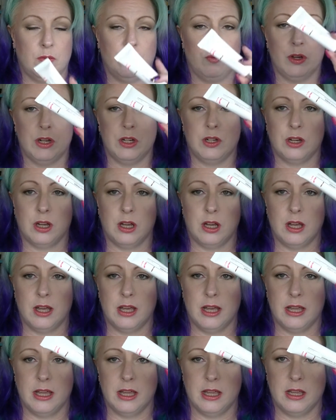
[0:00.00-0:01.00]
which
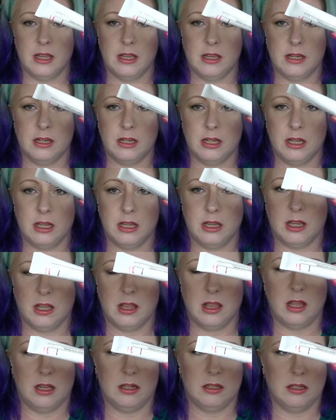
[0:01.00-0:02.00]
I
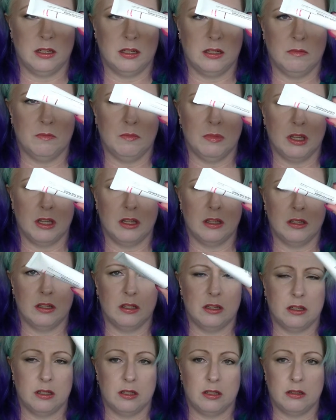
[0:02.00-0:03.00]
decluttered
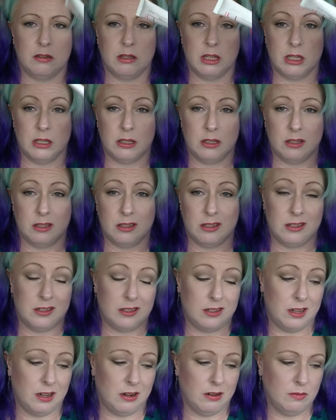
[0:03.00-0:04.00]
because it's
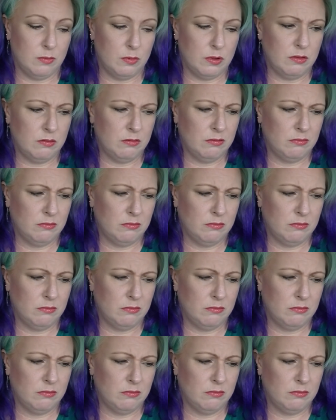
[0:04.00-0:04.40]
terrible.